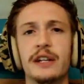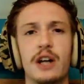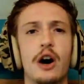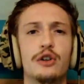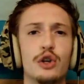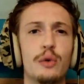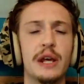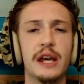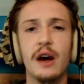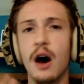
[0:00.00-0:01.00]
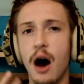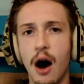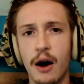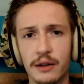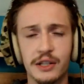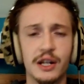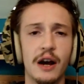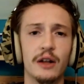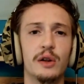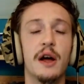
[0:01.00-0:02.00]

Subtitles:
cartoony art style.